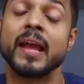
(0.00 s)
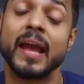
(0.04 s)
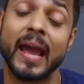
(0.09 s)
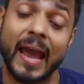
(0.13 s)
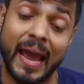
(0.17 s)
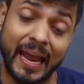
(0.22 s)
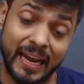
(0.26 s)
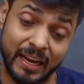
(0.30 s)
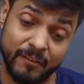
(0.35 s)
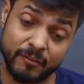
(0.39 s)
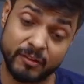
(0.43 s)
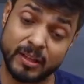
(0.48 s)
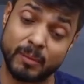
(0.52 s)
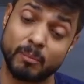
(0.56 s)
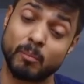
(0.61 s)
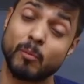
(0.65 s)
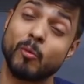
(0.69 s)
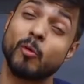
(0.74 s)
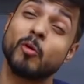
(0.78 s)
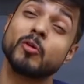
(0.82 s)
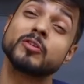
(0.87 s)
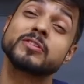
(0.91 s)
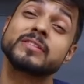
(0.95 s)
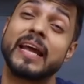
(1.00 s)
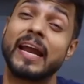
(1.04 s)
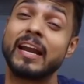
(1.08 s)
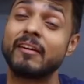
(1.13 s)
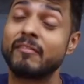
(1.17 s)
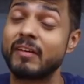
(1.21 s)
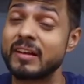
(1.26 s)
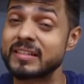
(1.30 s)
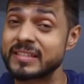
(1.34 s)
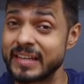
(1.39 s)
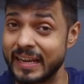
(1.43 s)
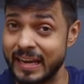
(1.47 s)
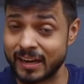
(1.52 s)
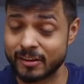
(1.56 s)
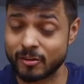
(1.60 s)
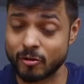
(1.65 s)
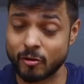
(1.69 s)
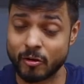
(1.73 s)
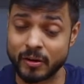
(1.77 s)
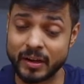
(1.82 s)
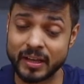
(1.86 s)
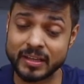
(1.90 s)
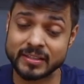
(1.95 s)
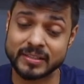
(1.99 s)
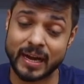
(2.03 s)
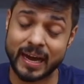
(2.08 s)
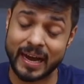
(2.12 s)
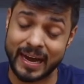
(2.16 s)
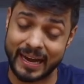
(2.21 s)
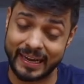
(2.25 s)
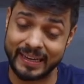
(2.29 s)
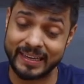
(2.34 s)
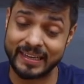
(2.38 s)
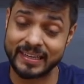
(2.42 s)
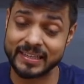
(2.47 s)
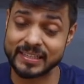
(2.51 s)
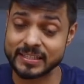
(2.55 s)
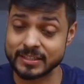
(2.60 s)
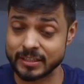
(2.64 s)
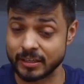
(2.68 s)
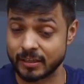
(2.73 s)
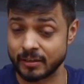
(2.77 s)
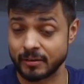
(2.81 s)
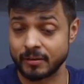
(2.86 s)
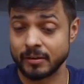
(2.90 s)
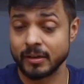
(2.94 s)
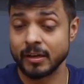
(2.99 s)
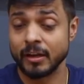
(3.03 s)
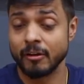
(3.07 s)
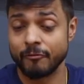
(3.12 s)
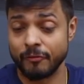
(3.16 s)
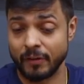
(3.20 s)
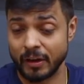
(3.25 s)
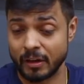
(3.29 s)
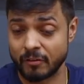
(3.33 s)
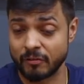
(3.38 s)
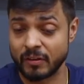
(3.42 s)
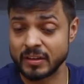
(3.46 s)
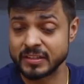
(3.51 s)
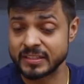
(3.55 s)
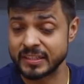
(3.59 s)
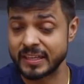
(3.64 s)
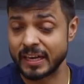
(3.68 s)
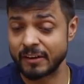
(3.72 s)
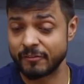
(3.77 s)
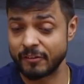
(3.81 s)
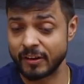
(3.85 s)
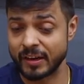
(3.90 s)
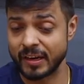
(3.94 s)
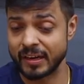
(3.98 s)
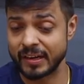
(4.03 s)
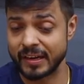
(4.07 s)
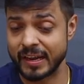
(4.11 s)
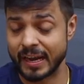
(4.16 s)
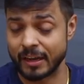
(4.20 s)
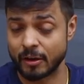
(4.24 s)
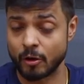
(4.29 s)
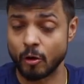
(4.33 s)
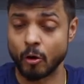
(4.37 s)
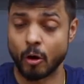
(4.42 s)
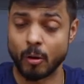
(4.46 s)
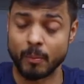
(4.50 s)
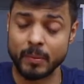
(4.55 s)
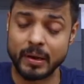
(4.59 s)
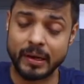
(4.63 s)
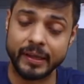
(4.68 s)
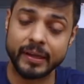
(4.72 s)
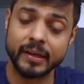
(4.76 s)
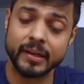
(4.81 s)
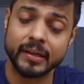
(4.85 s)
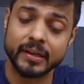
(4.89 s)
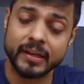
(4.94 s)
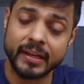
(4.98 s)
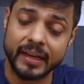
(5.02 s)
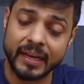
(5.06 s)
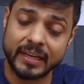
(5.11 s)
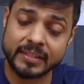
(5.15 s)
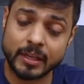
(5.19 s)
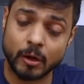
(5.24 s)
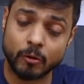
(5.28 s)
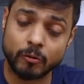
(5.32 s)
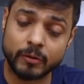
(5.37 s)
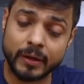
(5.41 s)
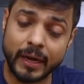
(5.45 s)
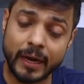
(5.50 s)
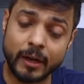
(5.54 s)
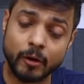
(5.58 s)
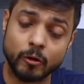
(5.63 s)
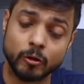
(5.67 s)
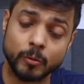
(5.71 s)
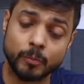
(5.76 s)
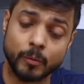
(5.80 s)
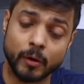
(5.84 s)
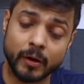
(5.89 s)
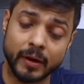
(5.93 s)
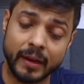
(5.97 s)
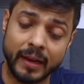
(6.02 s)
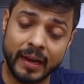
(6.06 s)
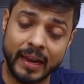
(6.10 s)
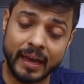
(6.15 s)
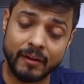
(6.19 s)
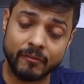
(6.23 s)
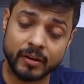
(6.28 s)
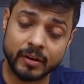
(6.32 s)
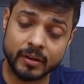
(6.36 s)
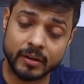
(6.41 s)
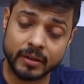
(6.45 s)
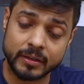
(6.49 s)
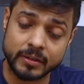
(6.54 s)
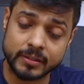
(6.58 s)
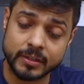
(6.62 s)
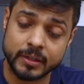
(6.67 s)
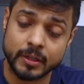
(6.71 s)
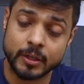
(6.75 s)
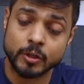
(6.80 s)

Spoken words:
And even the most advanced electronics, the highest frequency that we can get normally is around 10 to the power 11 hertz.